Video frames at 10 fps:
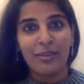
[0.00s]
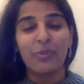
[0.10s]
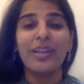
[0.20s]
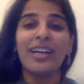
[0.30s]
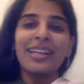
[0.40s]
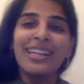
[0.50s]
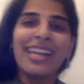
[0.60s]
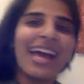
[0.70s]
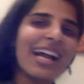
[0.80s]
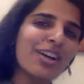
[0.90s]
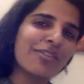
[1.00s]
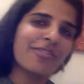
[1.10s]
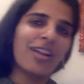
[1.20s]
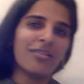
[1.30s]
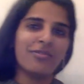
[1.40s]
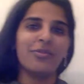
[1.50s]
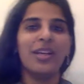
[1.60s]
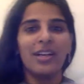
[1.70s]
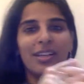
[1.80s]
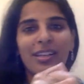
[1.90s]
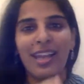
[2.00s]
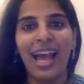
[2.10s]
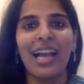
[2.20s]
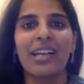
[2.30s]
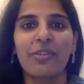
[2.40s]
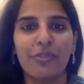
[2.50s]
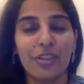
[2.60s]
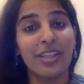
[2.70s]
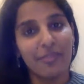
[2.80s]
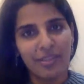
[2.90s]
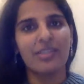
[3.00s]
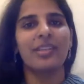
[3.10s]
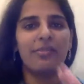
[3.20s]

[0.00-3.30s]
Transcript: We are in lack of love. We are in lack of forgiveness,